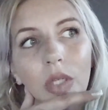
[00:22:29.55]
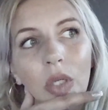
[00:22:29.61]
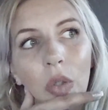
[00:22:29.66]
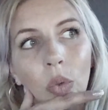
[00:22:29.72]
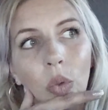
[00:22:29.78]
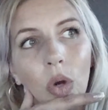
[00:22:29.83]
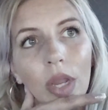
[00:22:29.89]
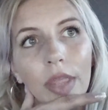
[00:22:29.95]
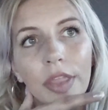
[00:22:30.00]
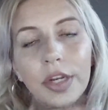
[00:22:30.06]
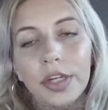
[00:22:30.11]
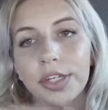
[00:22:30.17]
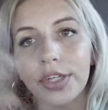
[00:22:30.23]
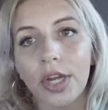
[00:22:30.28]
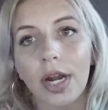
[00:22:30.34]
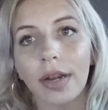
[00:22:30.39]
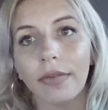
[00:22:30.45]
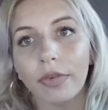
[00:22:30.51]
or they're
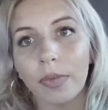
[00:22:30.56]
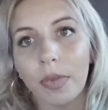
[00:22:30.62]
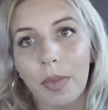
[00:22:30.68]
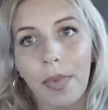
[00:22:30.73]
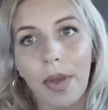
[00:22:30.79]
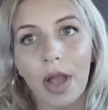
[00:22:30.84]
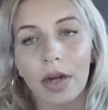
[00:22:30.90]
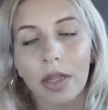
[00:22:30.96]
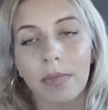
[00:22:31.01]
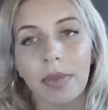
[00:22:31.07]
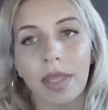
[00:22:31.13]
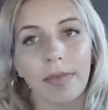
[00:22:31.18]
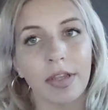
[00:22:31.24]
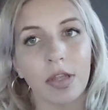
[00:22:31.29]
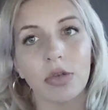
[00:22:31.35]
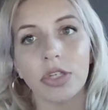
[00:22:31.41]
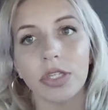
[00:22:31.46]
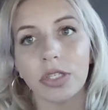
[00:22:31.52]
starting from the bottom. Maybe
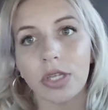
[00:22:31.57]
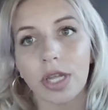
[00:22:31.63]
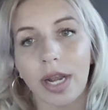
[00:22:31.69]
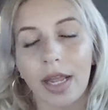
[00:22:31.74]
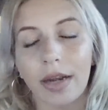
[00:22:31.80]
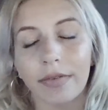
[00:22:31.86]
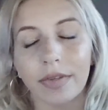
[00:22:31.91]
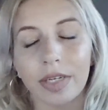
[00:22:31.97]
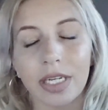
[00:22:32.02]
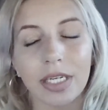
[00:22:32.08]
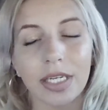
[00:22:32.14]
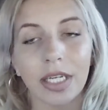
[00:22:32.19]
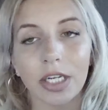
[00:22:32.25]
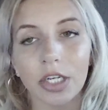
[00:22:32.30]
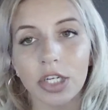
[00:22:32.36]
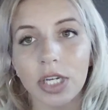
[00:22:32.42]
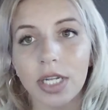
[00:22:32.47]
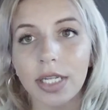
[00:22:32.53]
you just got out of an
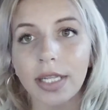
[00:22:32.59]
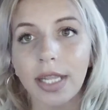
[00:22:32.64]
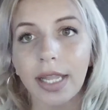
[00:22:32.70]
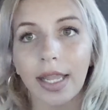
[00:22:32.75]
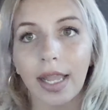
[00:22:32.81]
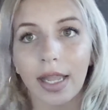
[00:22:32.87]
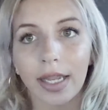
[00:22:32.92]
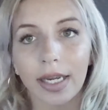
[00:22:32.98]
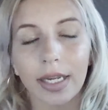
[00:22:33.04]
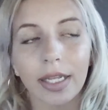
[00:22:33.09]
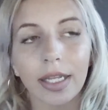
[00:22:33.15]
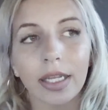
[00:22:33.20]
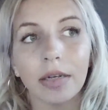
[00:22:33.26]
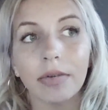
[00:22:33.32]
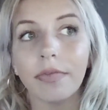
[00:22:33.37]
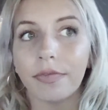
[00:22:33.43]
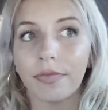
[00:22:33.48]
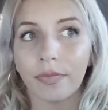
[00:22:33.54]
addiction like I did
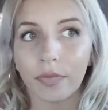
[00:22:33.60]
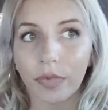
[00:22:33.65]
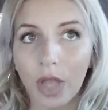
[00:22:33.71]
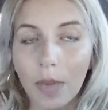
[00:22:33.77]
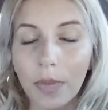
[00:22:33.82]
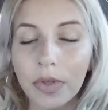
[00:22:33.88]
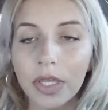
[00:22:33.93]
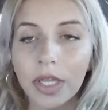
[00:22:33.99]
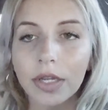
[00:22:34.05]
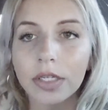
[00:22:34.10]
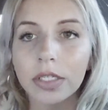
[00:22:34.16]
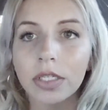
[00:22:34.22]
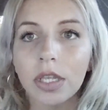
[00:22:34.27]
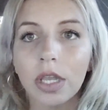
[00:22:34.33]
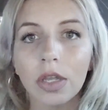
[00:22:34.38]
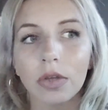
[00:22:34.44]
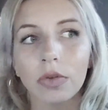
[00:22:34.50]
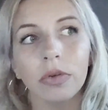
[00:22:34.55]
a couple years
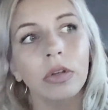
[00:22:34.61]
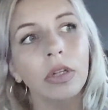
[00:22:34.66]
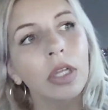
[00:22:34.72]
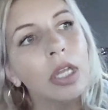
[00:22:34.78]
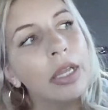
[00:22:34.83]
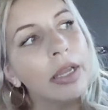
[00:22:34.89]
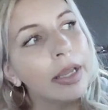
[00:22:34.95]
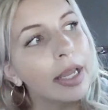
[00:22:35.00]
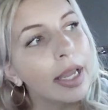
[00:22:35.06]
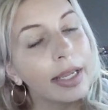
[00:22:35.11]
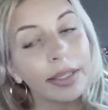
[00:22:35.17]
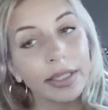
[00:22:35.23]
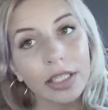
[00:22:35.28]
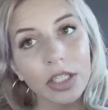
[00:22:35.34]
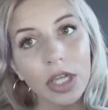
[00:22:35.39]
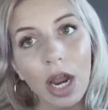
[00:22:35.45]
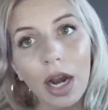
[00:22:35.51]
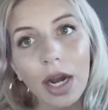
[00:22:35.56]
ago, and
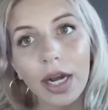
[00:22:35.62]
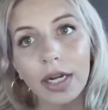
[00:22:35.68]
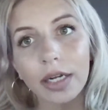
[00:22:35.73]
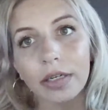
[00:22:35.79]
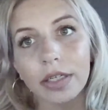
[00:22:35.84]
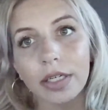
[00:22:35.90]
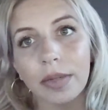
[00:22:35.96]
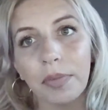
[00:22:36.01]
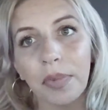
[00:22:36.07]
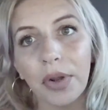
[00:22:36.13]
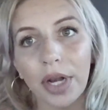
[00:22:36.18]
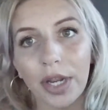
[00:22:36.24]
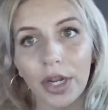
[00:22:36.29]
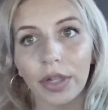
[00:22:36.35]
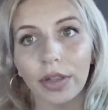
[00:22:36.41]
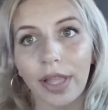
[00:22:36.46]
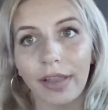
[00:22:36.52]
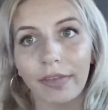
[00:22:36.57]
it's hard putting
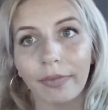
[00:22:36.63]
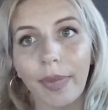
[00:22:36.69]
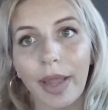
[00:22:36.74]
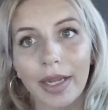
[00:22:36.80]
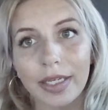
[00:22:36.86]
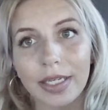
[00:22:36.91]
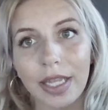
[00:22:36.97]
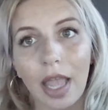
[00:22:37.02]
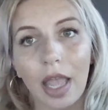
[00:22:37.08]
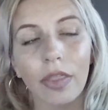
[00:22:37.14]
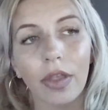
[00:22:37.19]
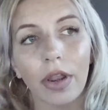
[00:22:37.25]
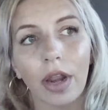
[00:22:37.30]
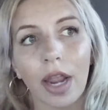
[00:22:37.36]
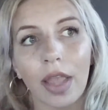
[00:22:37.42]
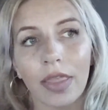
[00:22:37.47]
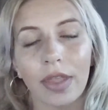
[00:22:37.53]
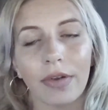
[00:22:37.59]
your life back together
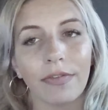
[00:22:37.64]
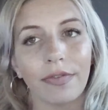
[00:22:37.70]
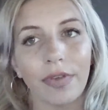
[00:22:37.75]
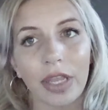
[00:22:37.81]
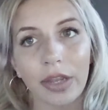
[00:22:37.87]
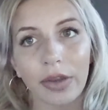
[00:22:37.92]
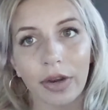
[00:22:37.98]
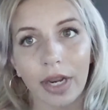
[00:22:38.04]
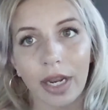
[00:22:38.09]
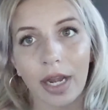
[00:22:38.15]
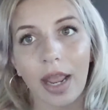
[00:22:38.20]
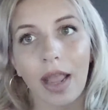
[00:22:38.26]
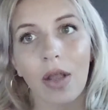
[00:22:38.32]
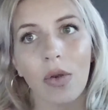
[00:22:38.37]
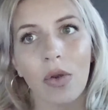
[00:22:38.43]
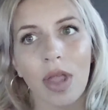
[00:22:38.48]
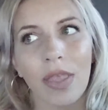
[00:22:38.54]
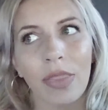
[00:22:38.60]
and then figuring it
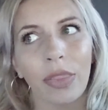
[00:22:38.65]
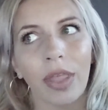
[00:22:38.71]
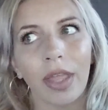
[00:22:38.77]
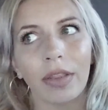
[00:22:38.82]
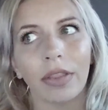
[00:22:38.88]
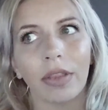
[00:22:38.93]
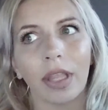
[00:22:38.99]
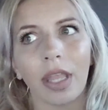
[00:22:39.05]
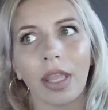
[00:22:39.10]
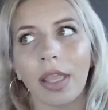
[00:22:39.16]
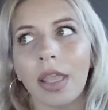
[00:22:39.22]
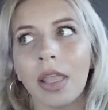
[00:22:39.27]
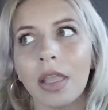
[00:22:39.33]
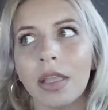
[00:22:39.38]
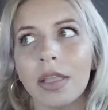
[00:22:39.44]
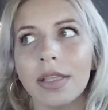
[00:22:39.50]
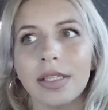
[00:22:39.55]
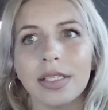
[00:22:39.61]
out, and then like
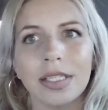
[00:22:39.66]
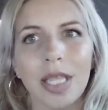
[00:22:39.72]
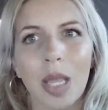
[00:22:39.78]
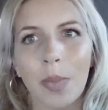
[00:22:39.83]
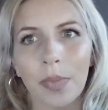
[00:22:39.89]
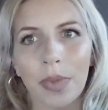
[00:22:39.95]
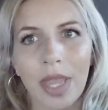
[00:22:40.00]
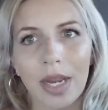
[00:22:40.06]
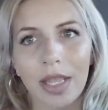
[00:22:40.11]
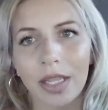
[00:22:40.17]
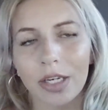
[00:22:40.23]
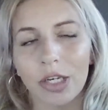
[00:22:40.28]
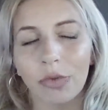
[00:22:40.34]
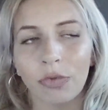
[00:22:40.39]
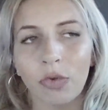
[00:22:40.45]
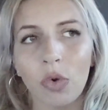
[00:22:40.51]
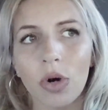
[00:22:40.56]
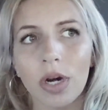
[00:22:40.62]
getting a
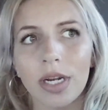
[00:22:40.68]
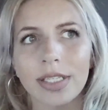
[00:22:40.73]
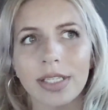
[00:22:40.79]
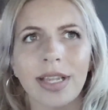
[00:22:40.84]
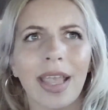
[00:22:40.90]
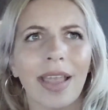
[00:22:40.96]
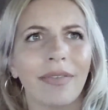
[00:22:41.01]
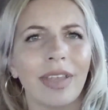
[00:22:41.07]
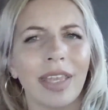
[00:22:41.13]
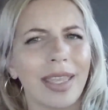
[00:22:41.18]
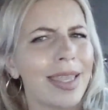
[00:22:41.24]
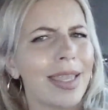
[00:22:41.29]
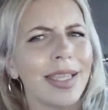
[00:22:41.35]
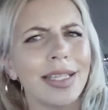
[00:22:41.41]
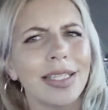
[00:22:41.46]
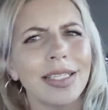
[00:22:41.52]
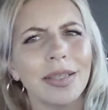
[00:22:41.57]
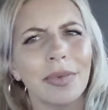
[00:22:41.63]
divorce and having
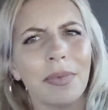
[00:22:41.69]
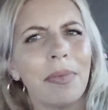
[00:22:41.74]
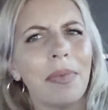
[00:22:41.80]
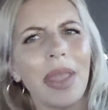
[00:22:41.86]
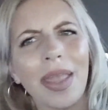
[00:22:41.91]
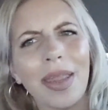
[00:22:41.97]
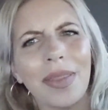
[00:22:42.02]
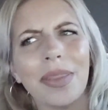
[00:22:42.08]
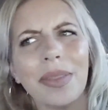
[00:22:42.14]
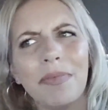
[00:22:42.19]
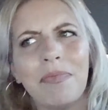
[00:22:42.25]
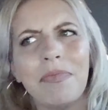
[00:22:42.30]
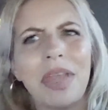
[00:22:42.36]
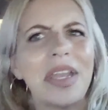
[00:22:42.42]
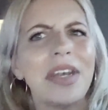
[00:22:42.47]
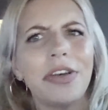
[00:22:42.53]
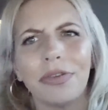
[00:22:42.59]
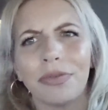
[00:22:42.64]
kids in
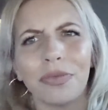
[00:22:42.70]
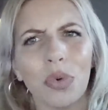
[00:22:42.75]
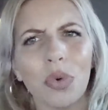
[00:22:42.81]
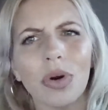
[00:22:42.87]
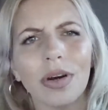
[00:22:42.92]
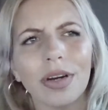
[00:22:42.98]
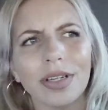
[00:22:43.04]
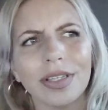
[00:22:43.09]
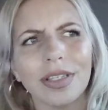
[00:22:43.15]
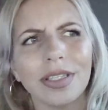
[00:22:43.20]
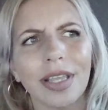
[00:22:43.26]
mid-divorce.